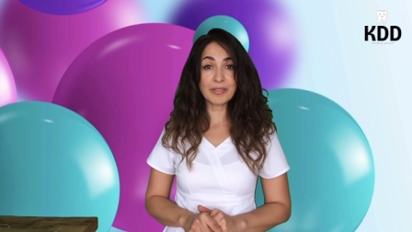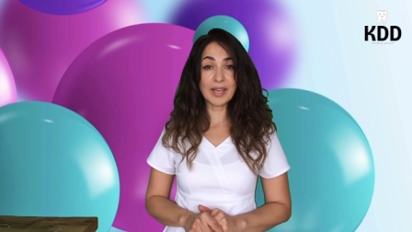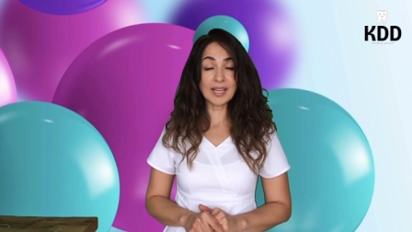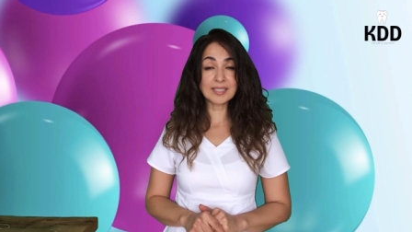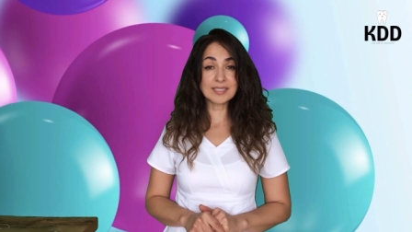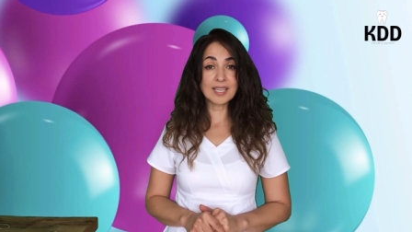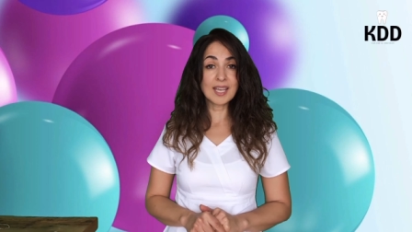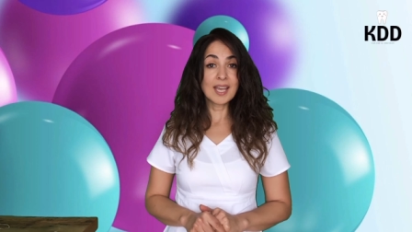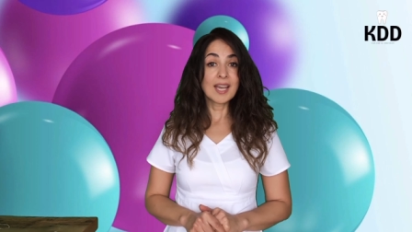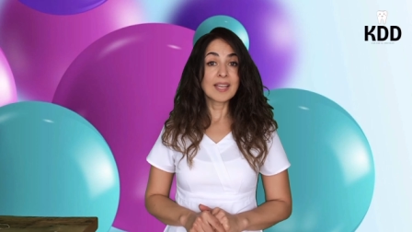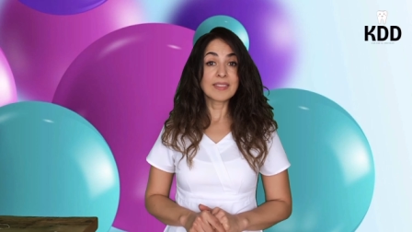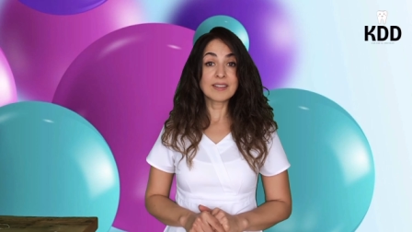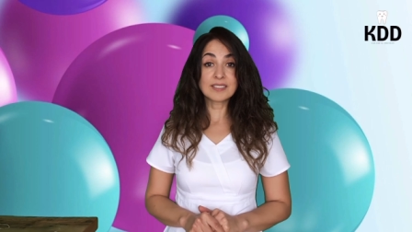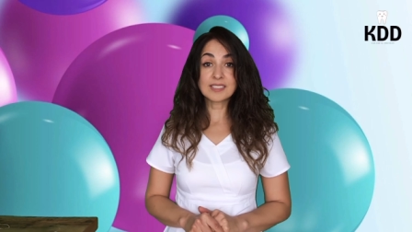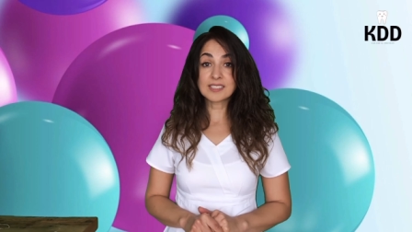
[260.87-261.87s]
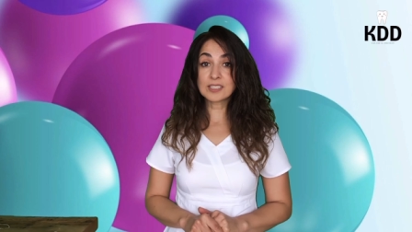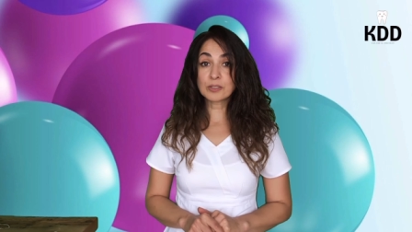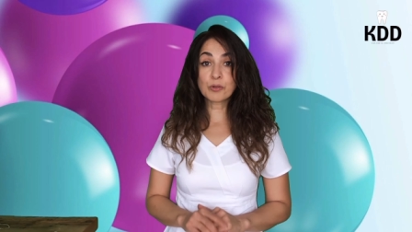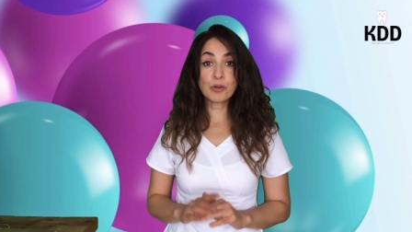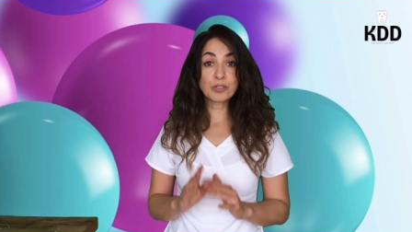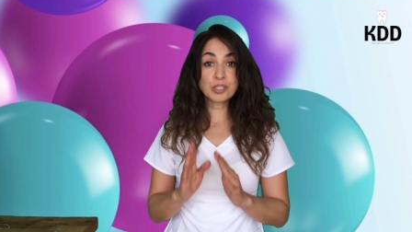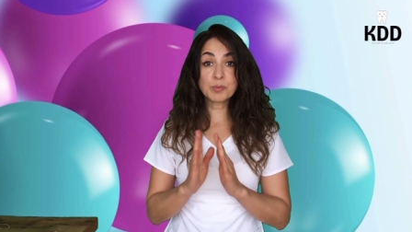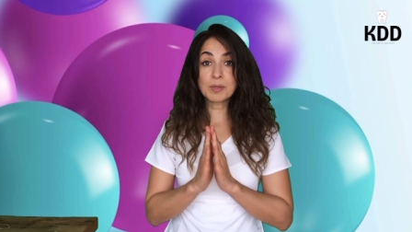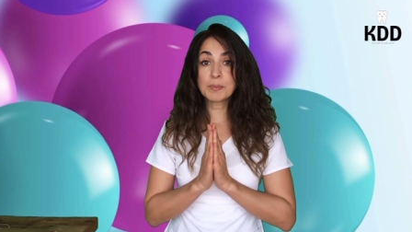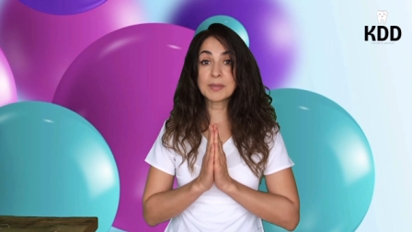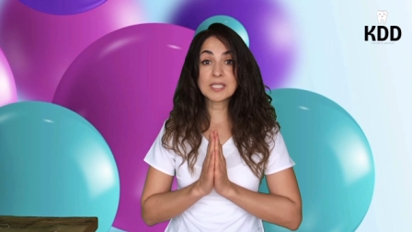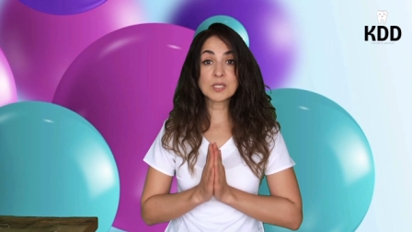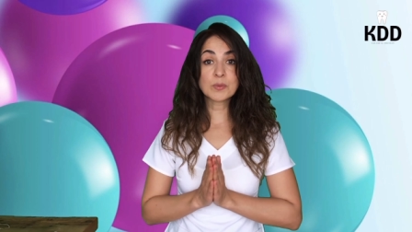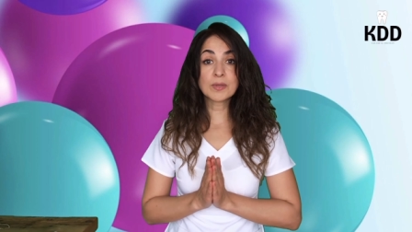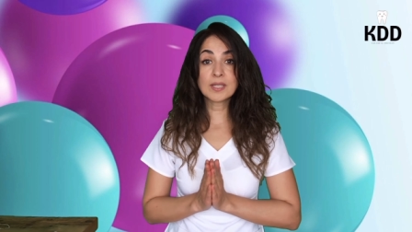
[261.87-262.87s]
that? They're still going to be
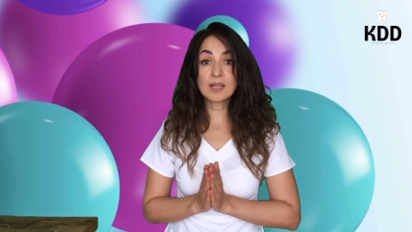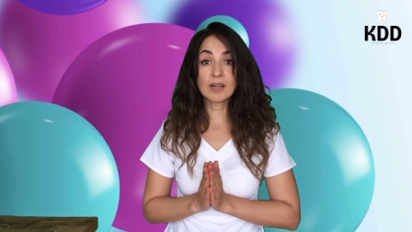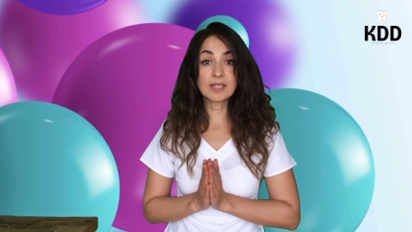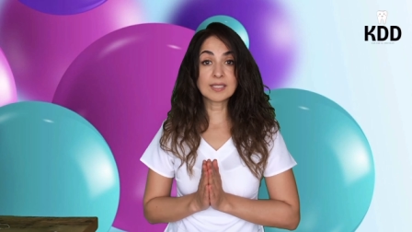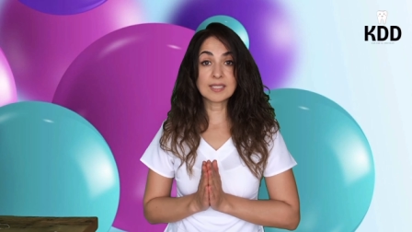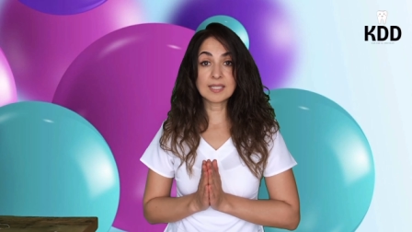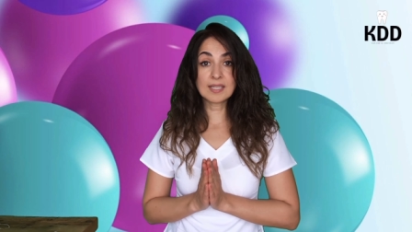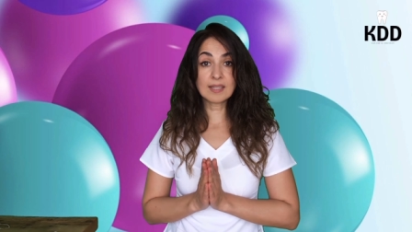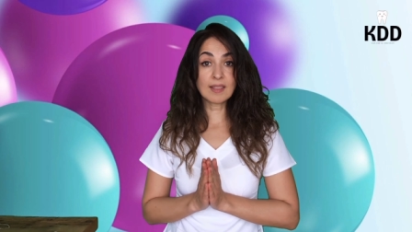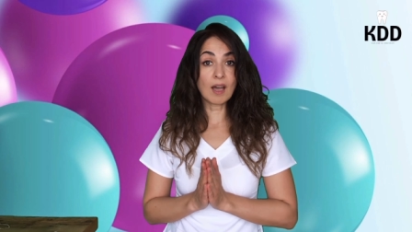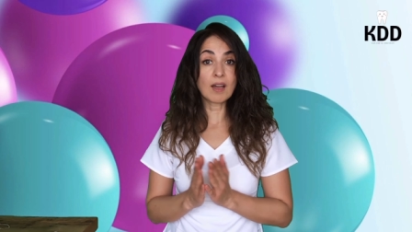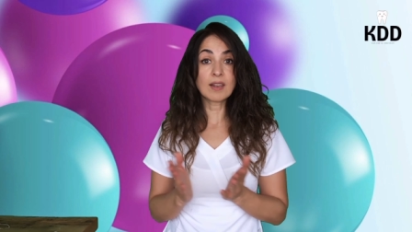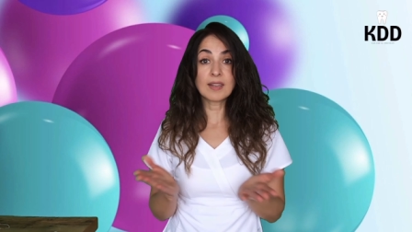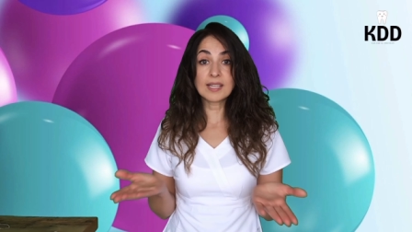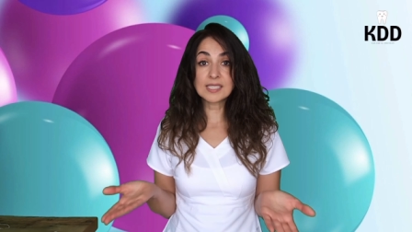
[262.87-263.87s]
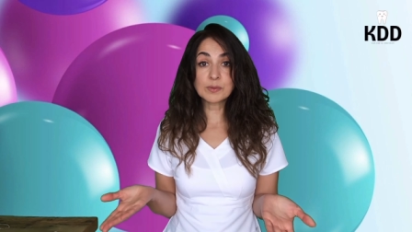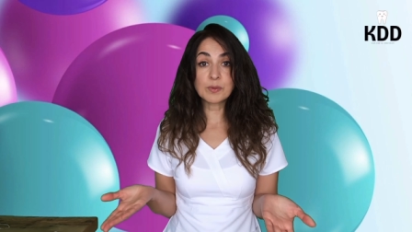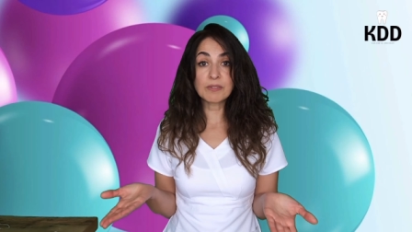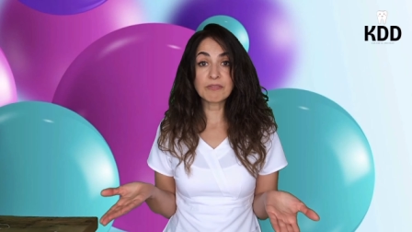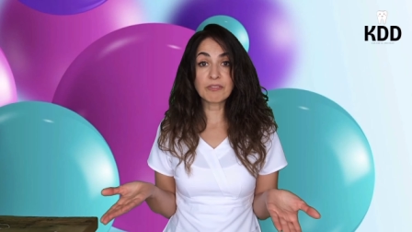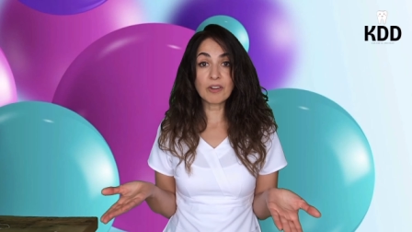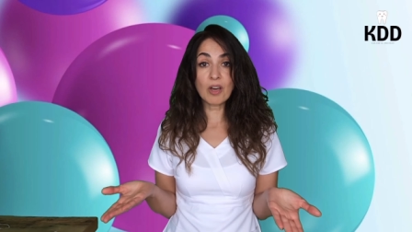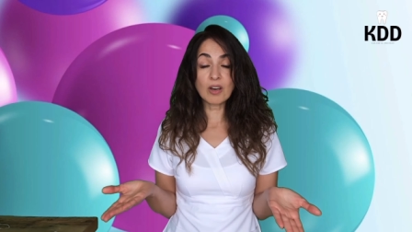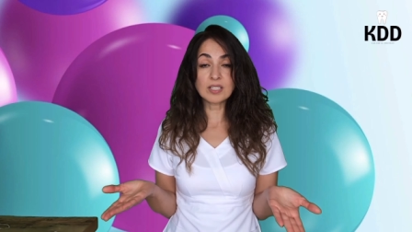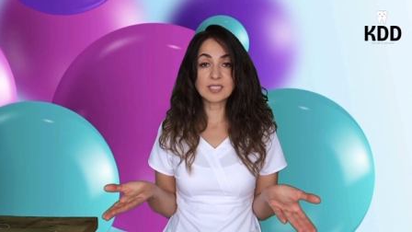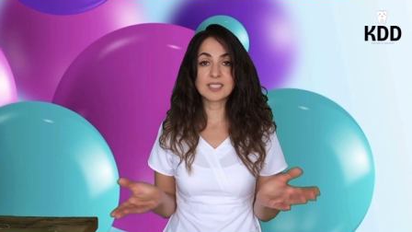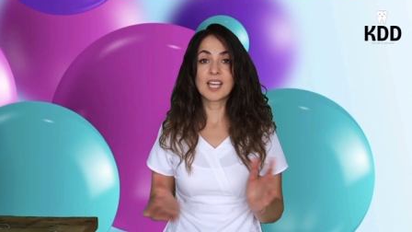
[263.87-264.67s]
between our teeth unless we floss.